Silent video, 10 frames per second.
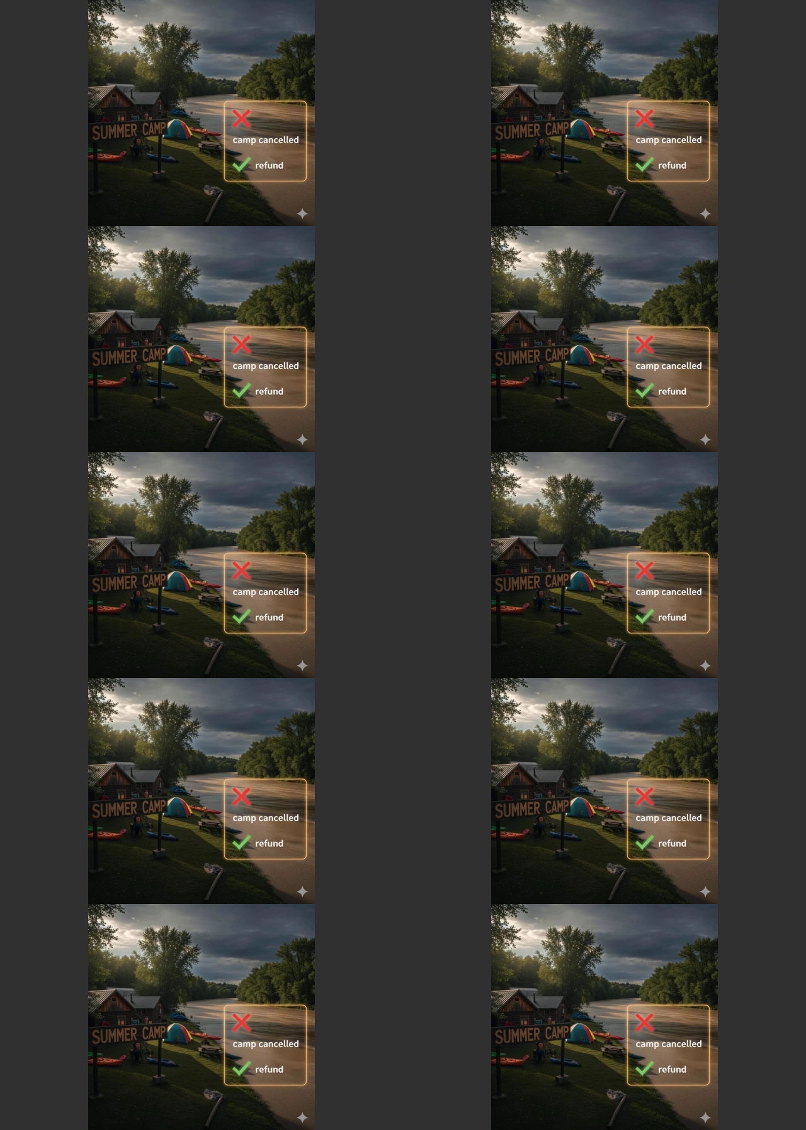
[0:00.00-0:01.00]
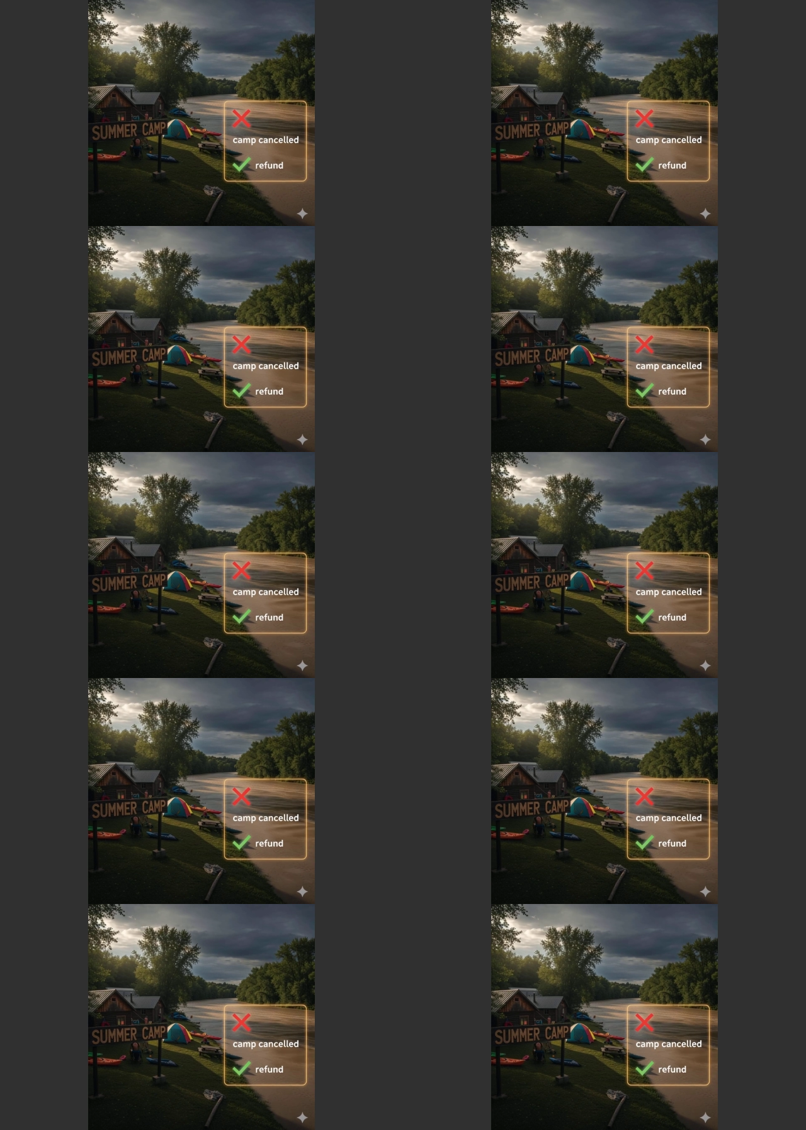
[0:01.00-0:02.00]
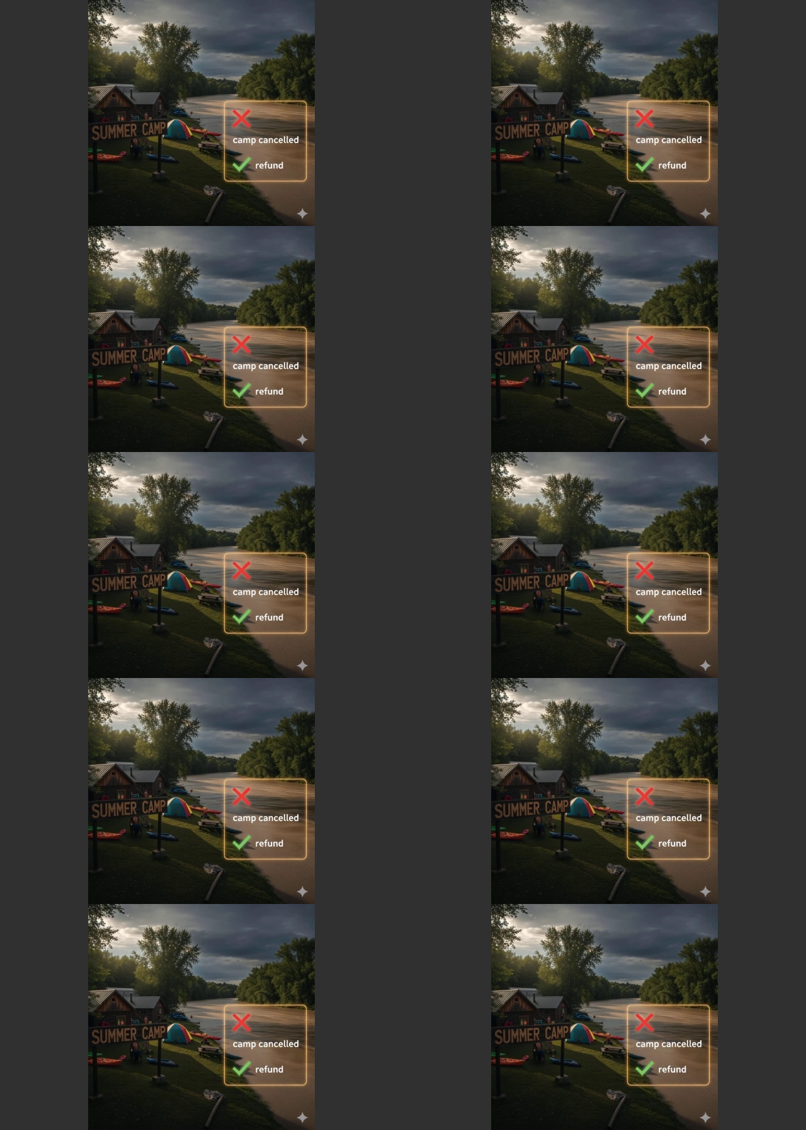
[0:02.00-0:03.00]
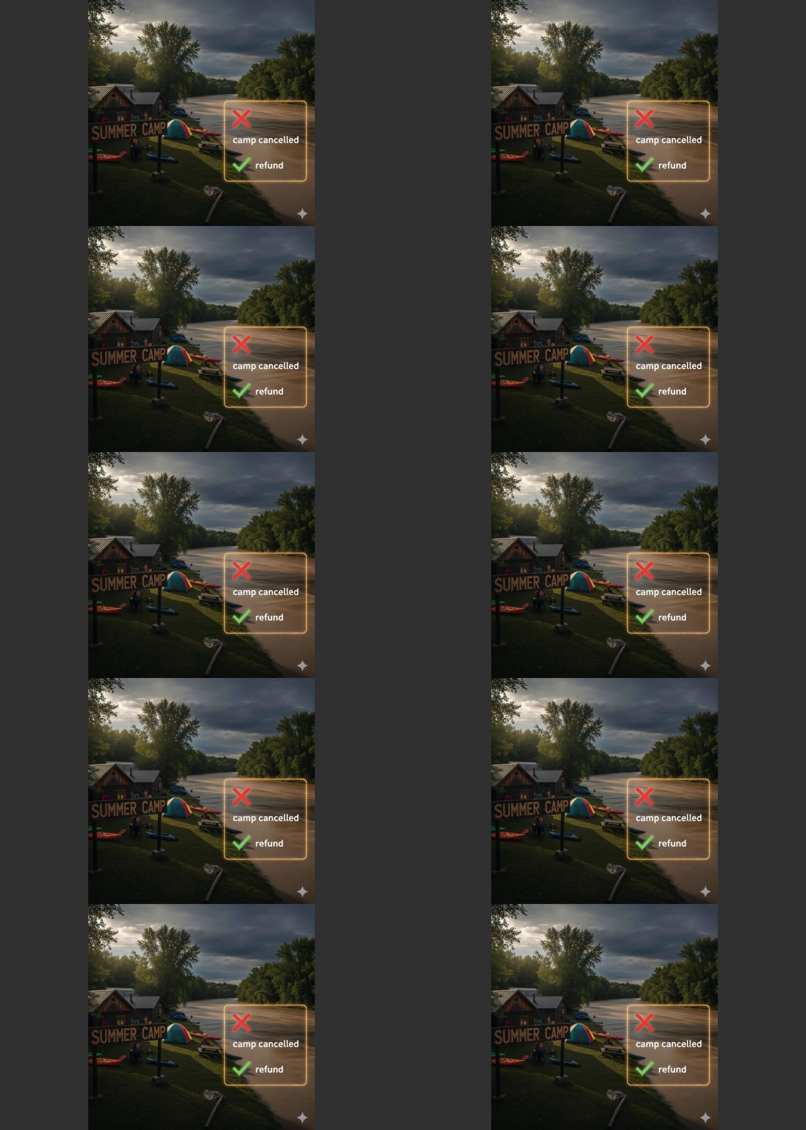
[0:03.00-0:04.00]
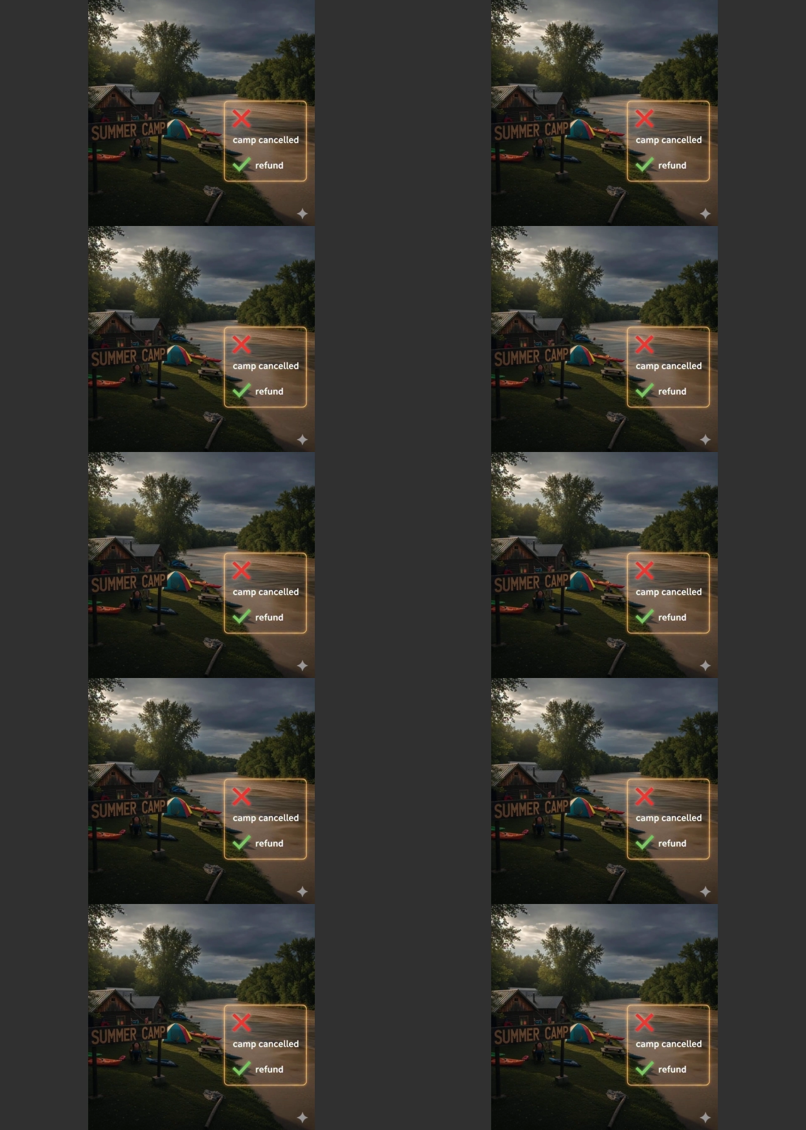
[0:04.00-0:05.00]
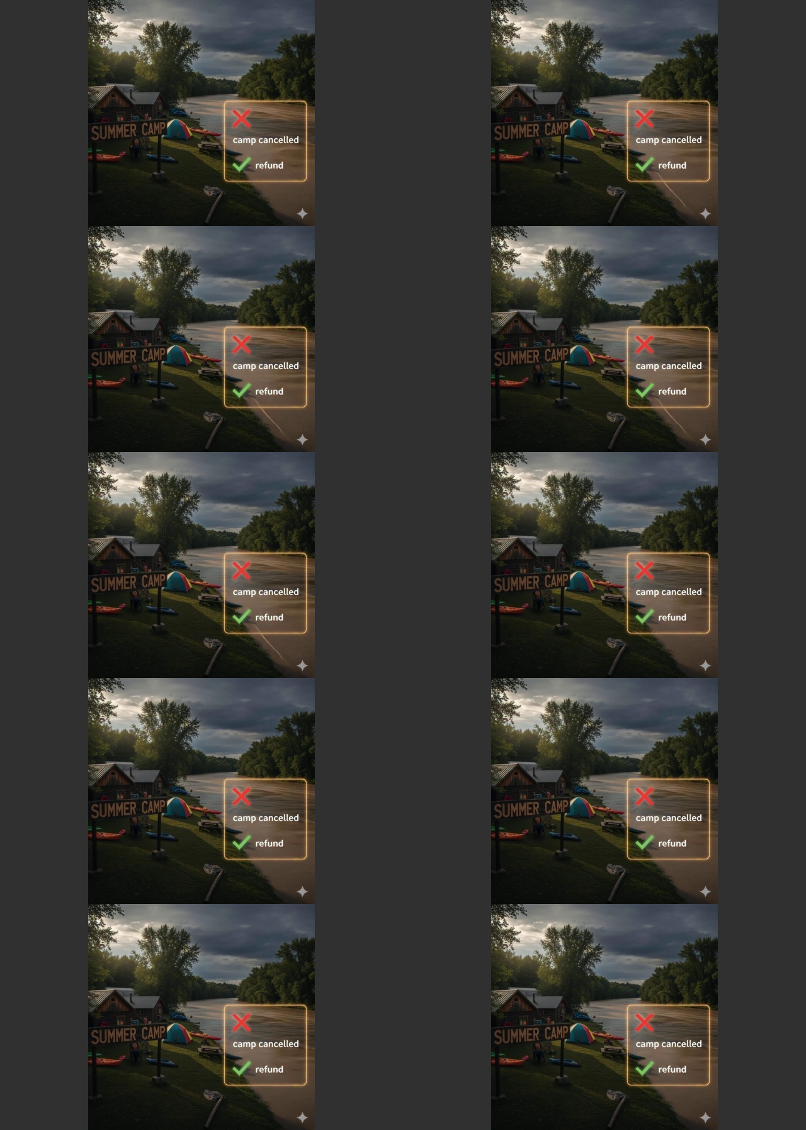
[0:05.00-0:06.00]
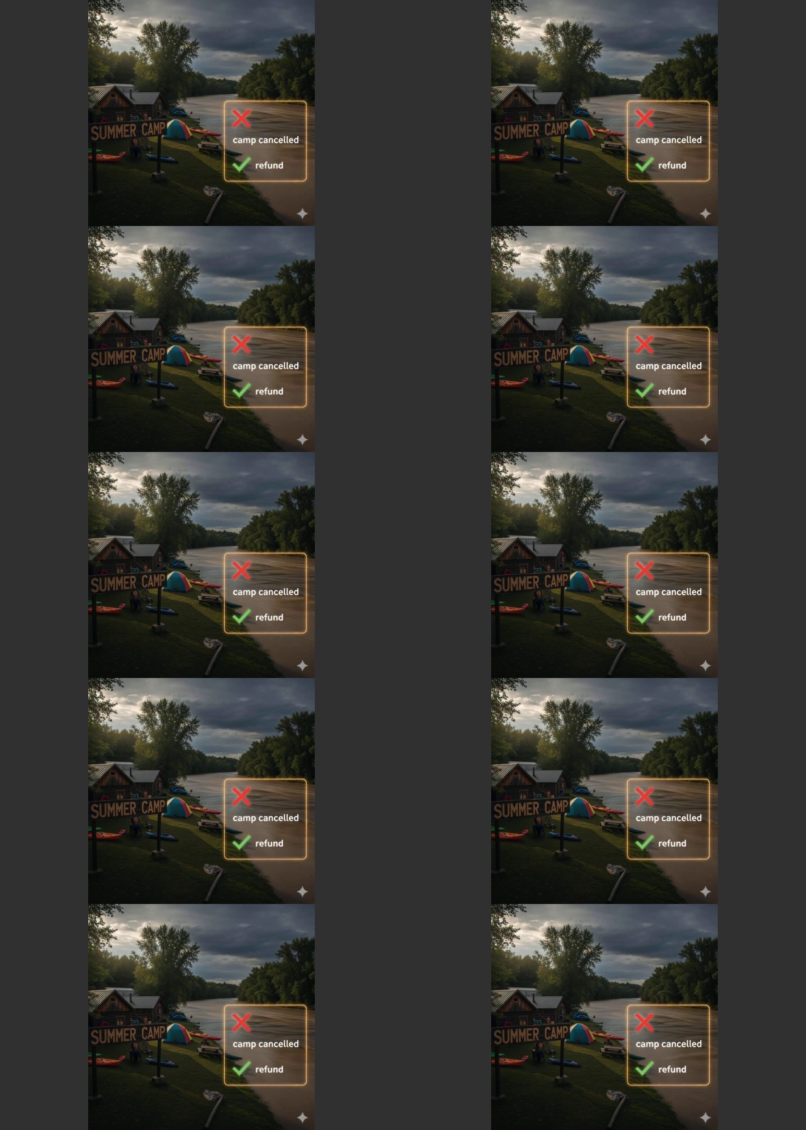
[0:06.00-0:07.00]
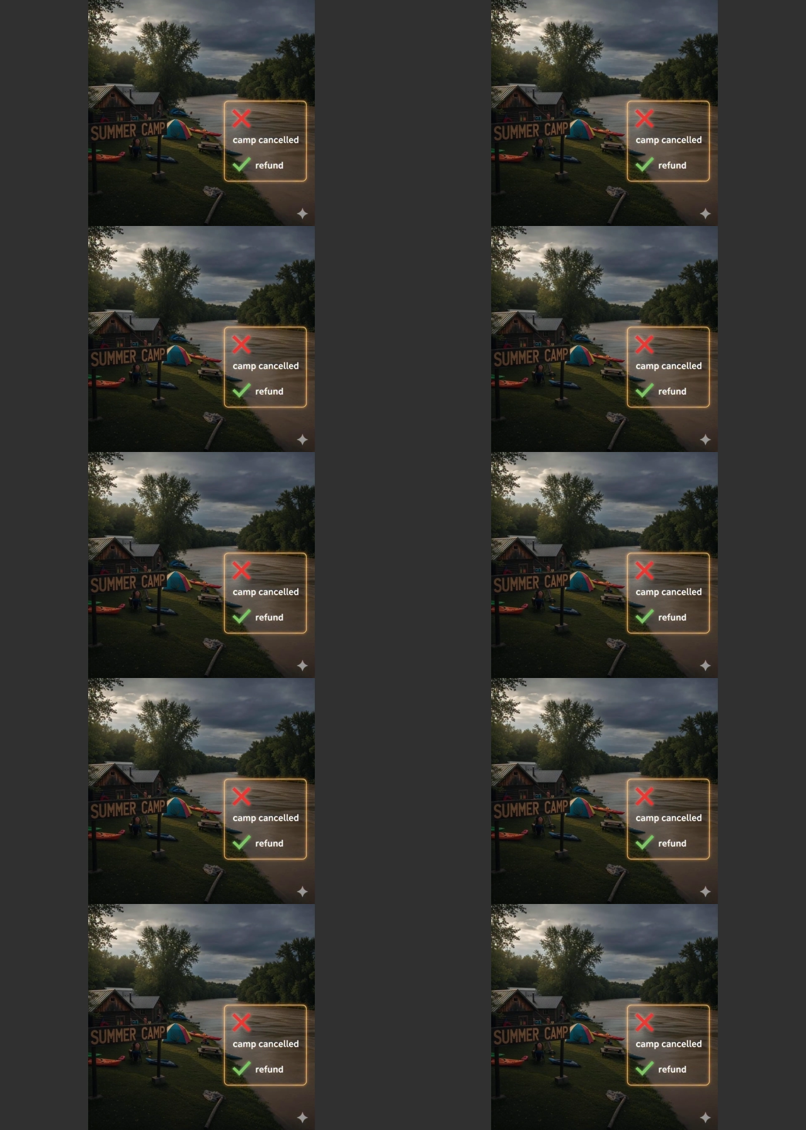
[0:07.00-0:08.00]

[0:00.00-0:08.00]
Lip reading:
Nobody's mouth can be seen.